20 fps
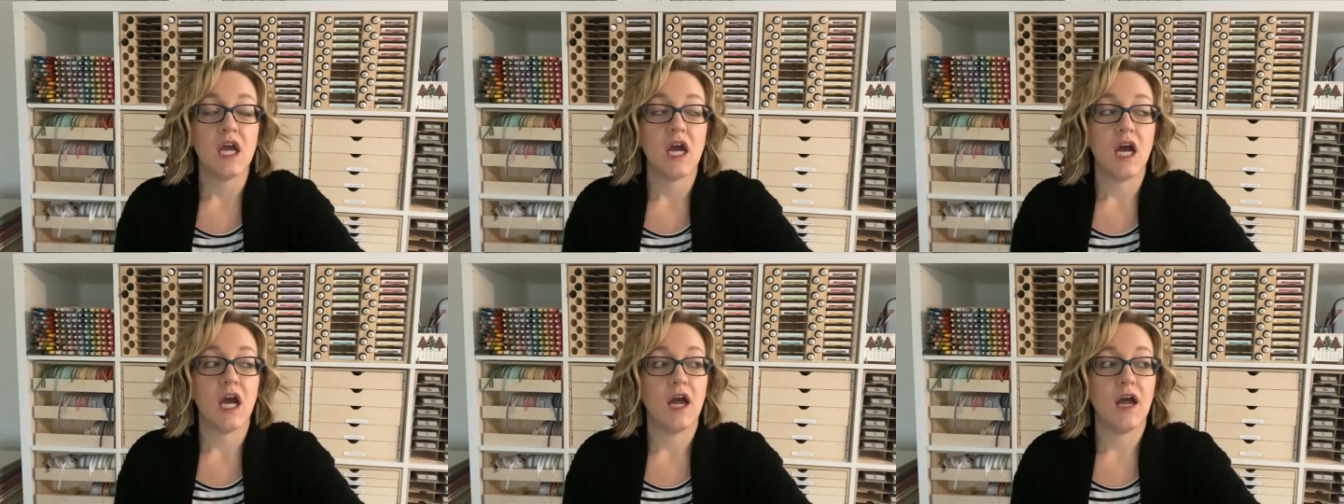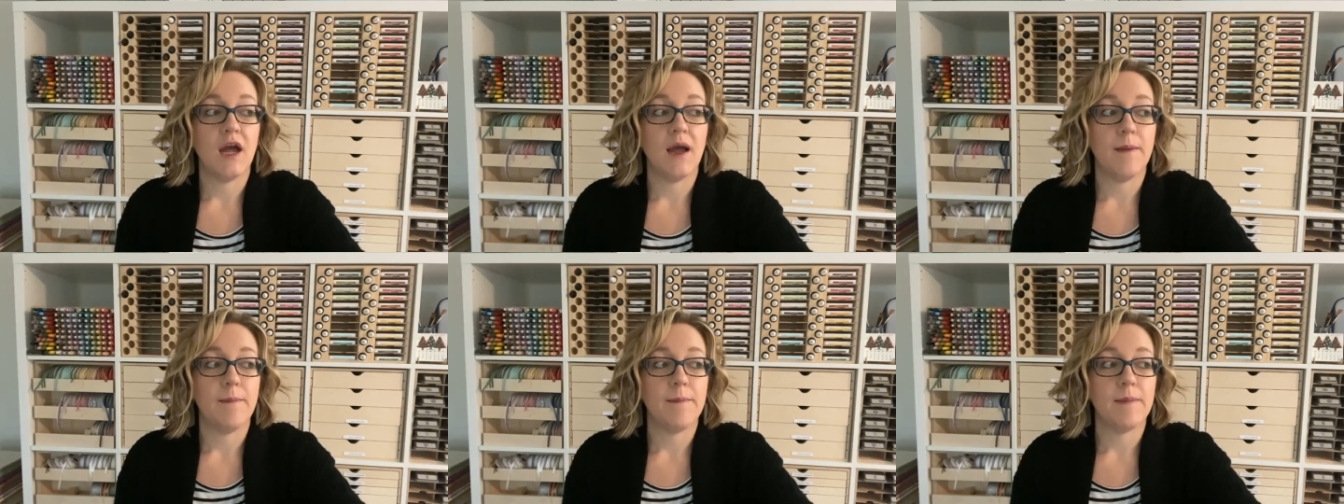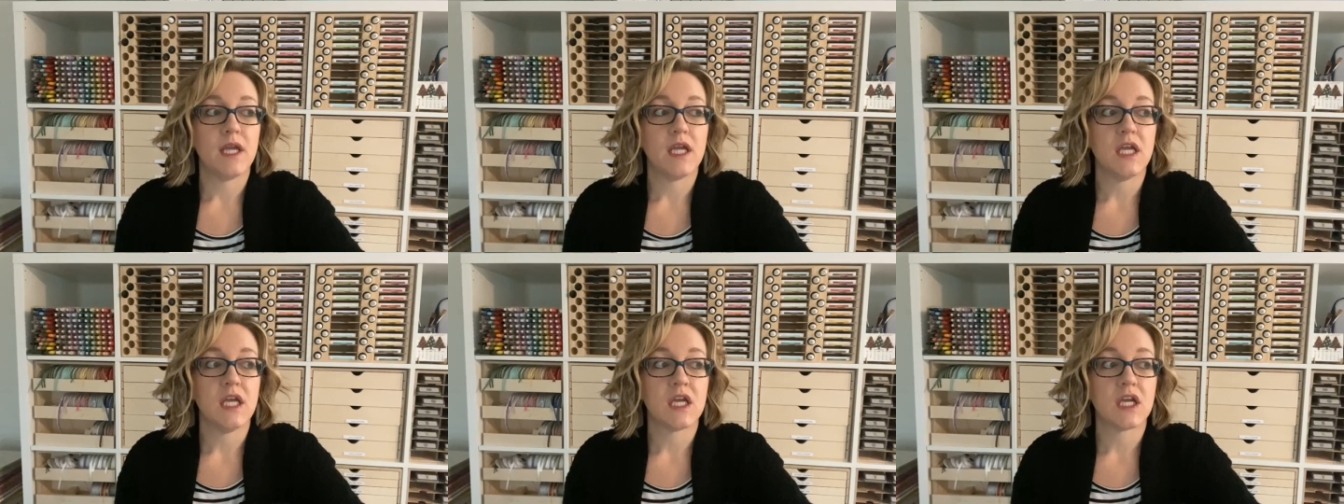Um,
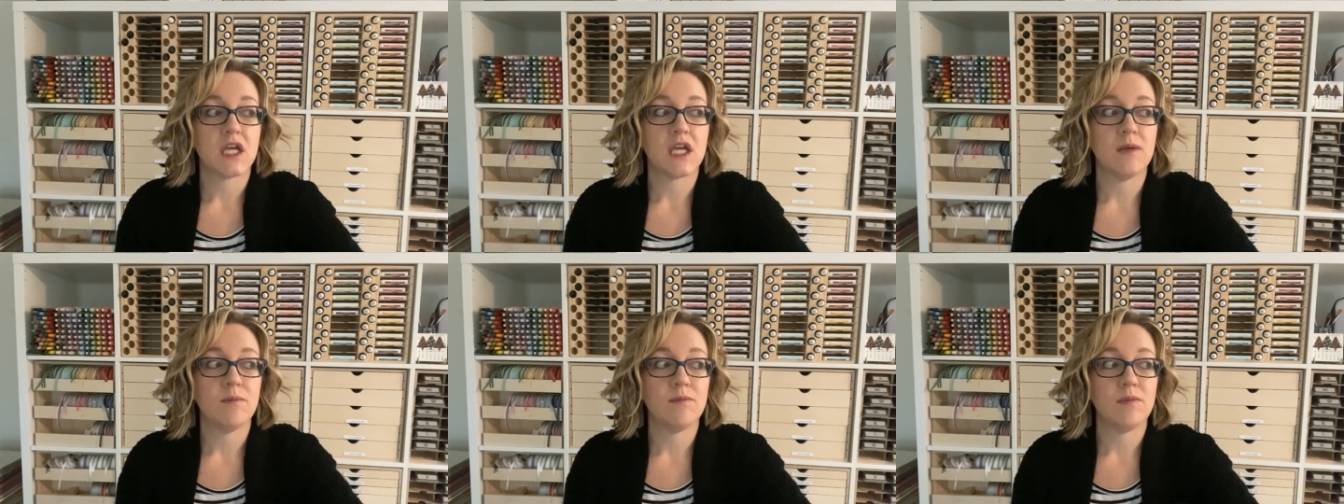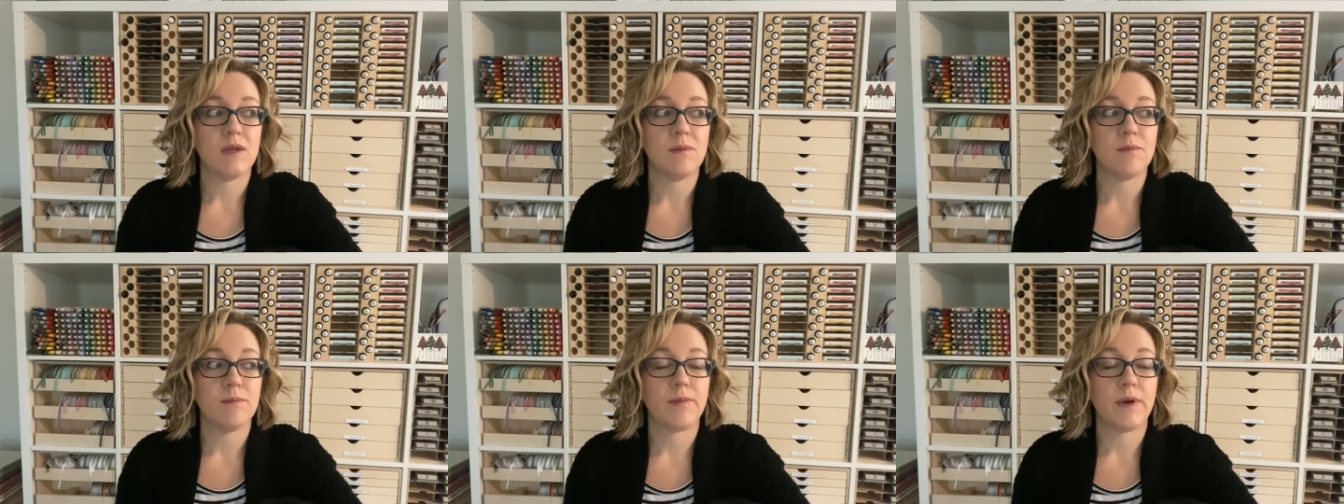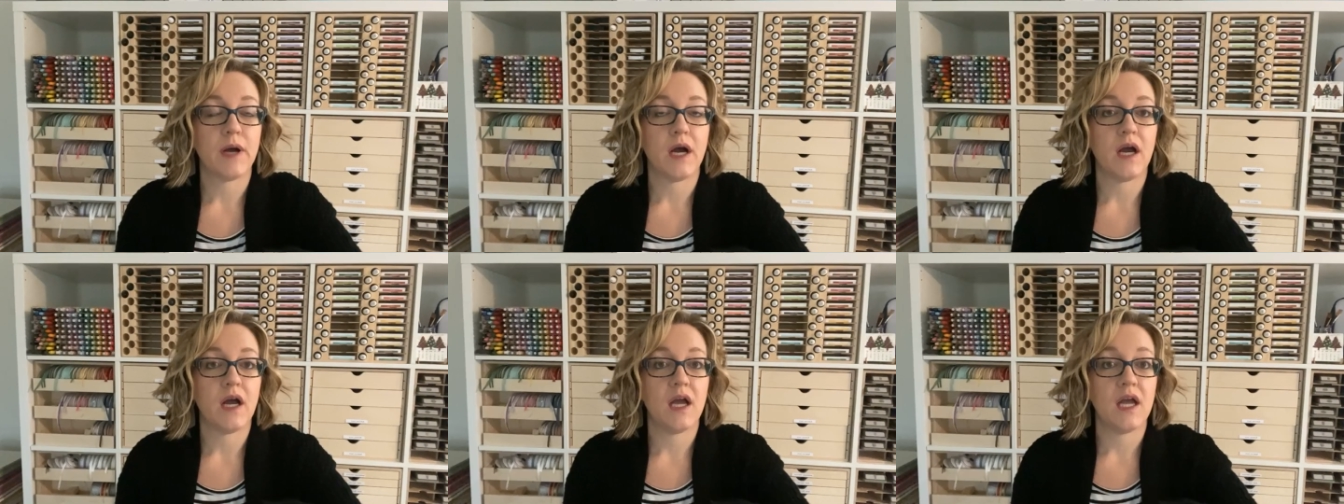it can be
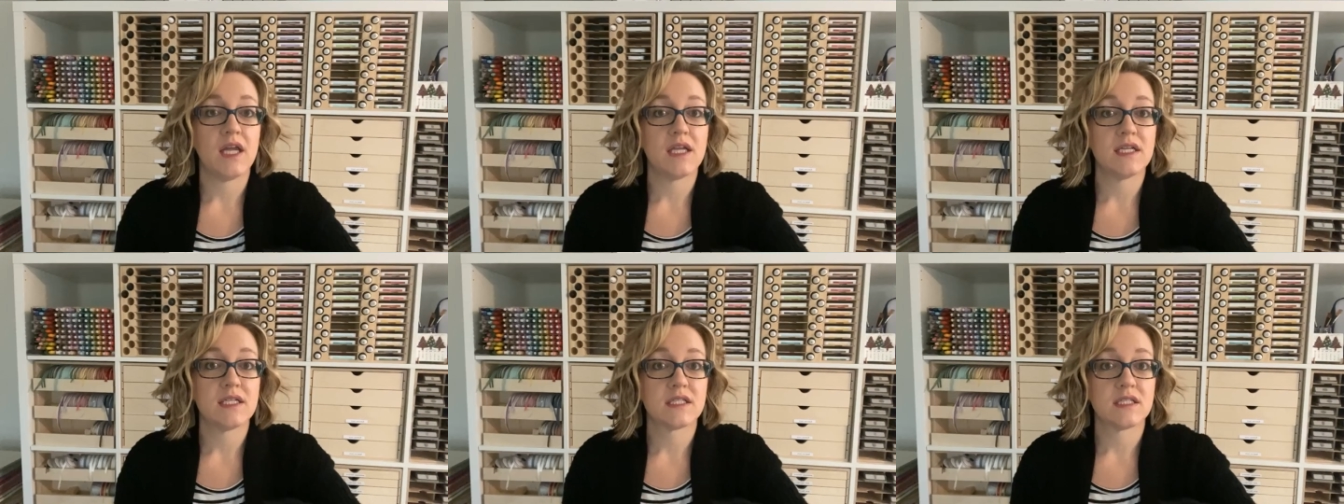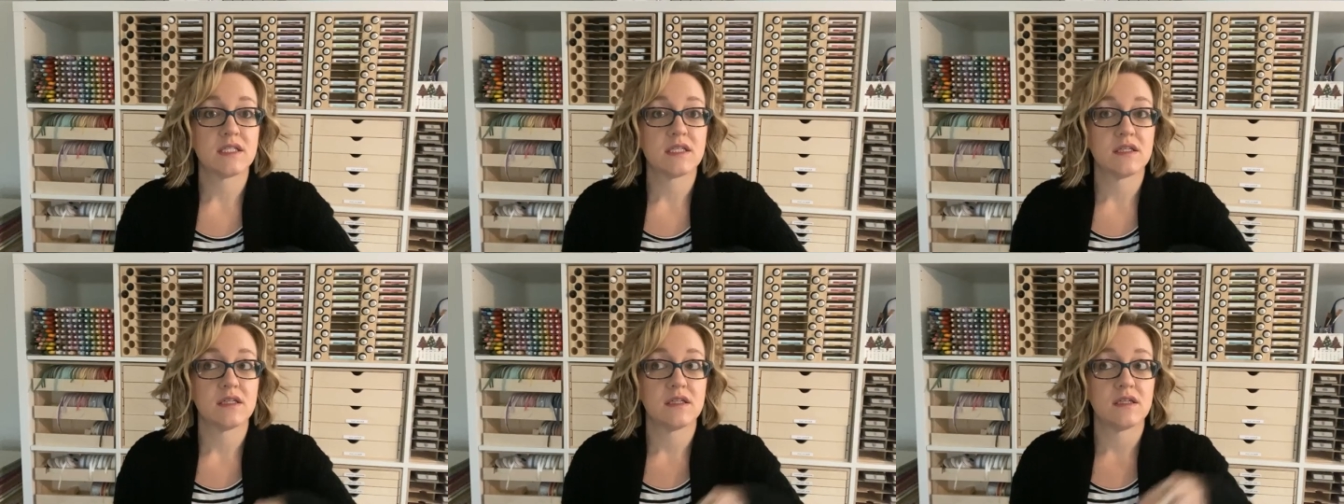bought